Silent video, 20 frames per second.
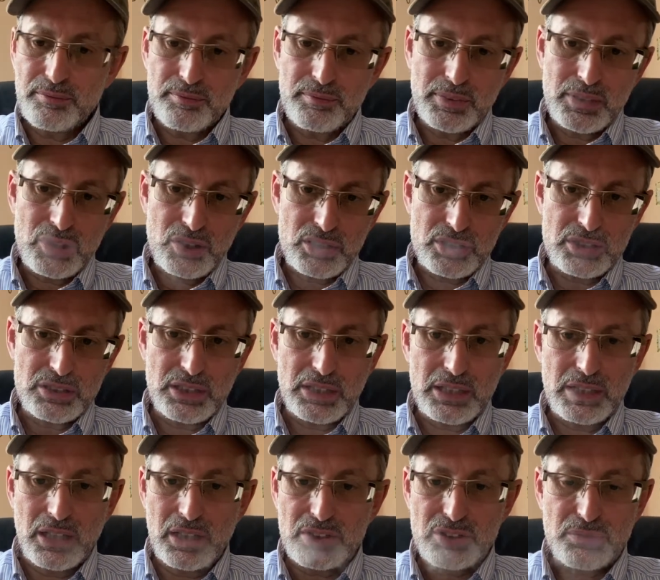because the
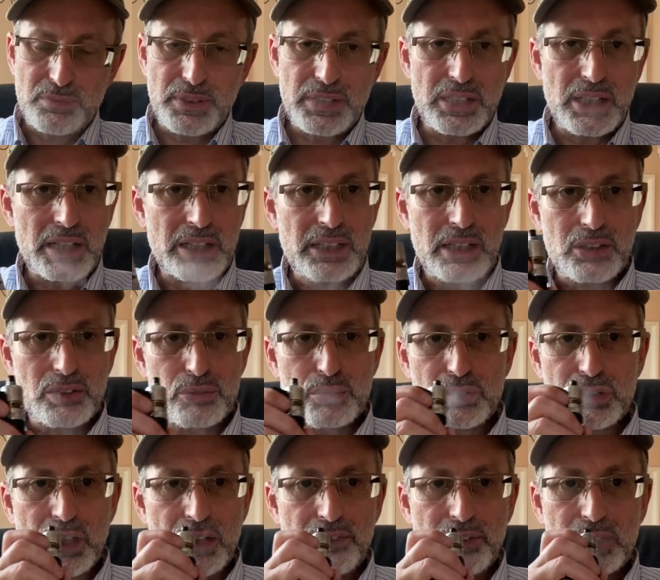glass mini I can't do
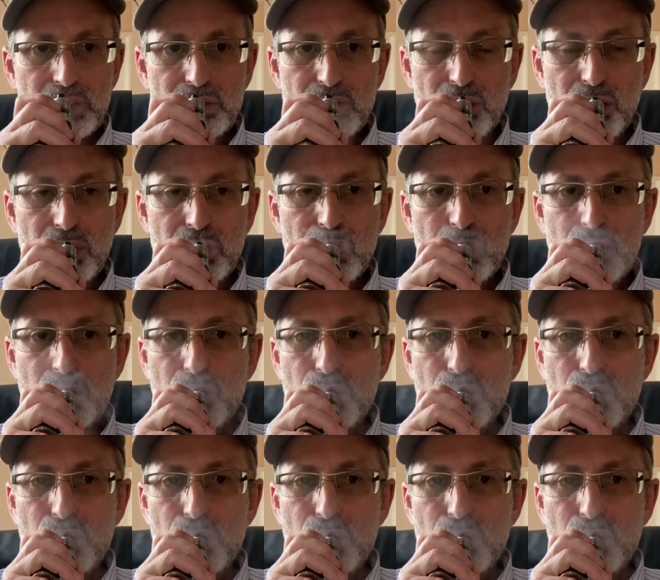direct to long.